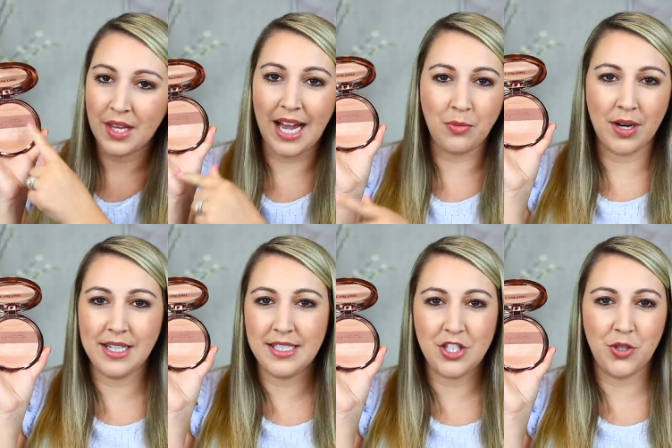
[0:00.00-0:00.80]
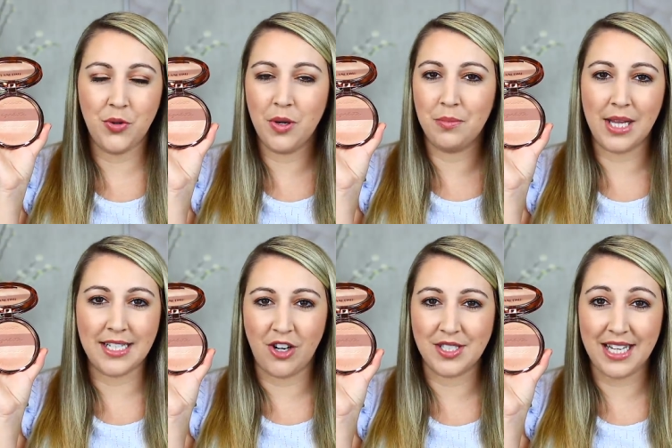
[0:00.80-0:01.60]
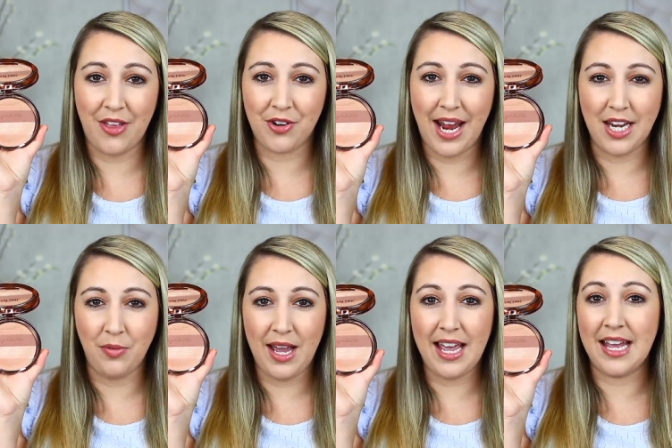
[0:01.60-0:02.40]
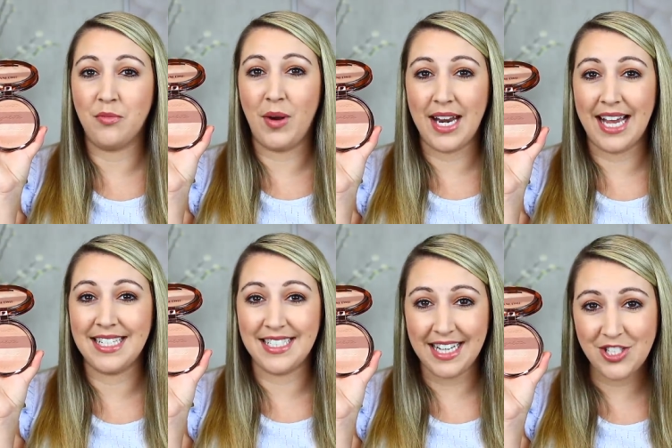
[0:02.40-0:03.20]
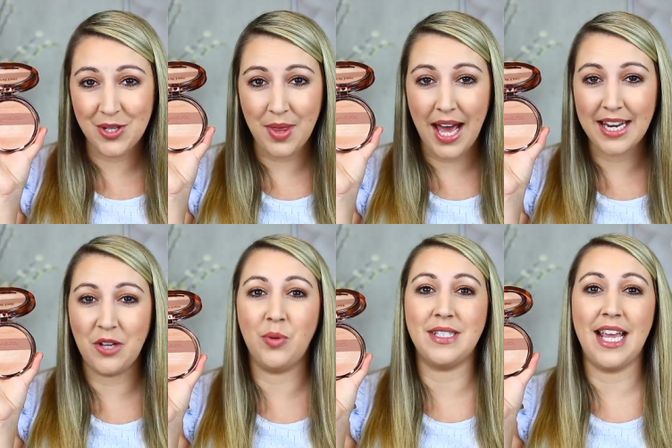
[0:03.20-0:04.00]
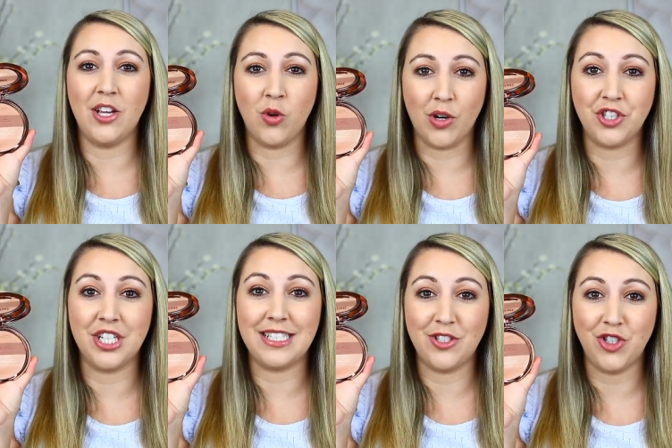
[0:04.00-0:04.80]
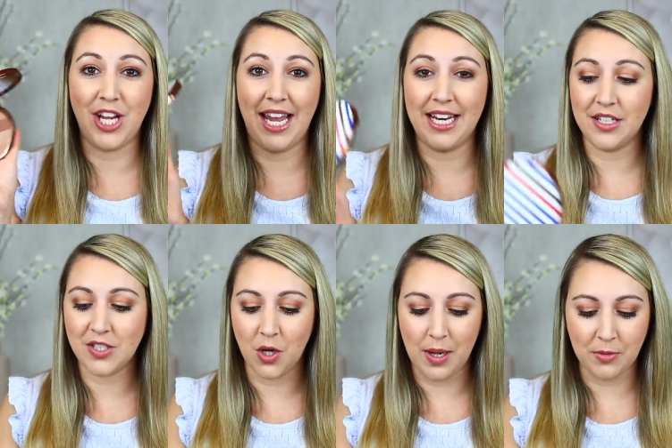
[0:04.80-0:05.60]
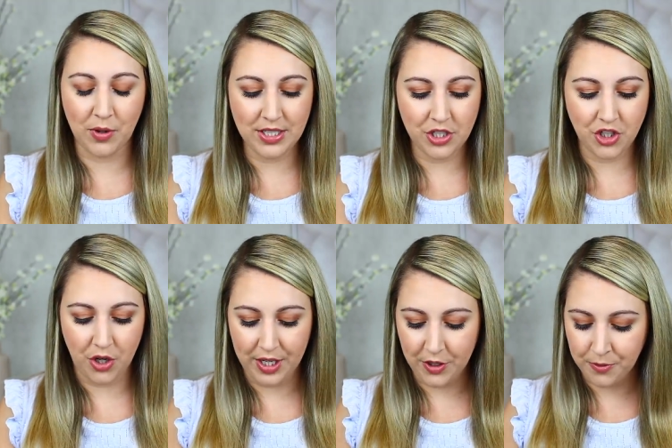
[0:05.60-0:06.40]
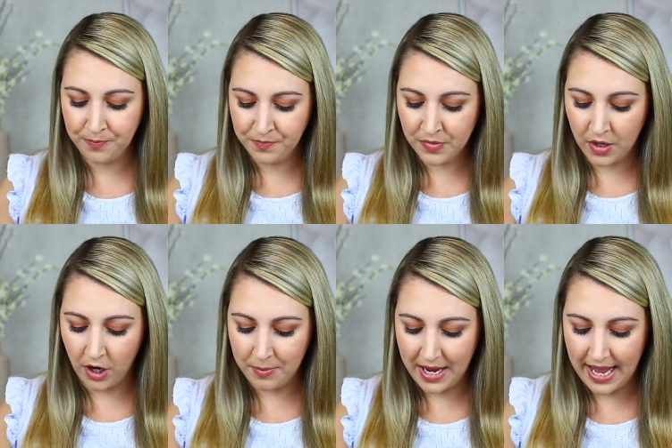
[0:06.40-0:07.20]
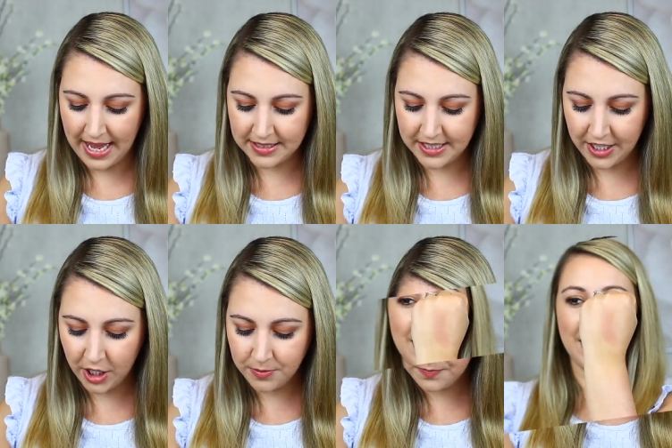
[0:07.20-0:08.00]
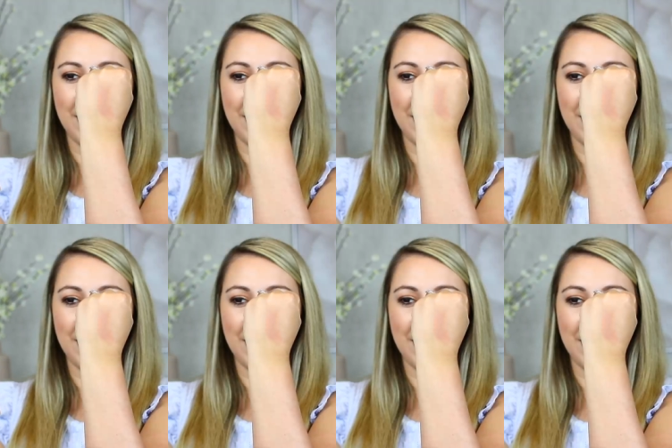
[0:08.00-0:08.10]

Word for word: I wanted to blend it all together anyway, and when I did do that, it was a gorgeous shade. So I'm going to show you on my hand here.